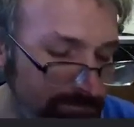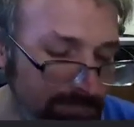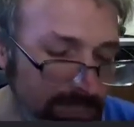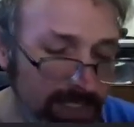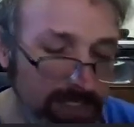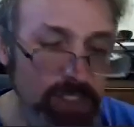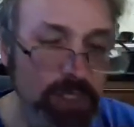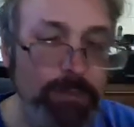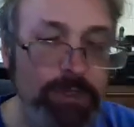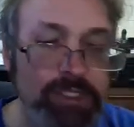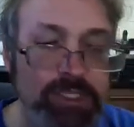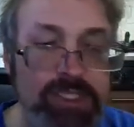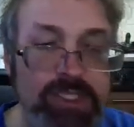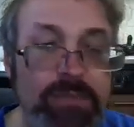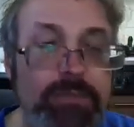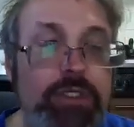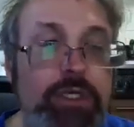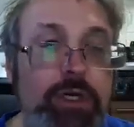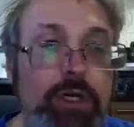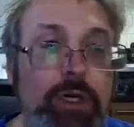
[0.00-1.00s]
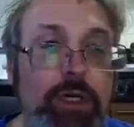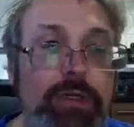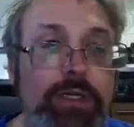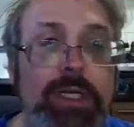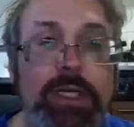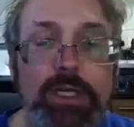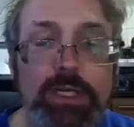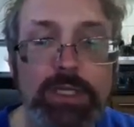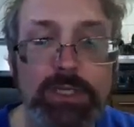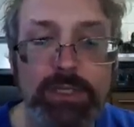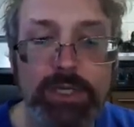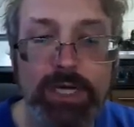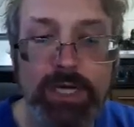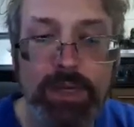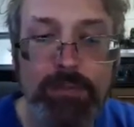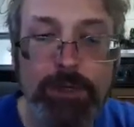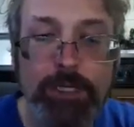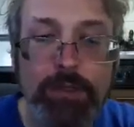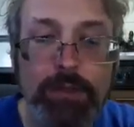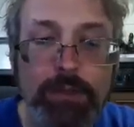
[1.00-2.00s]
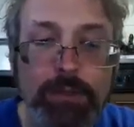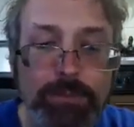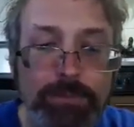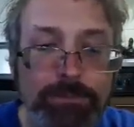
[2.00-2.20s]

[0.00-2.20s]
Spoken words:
So my system's called Kanibako.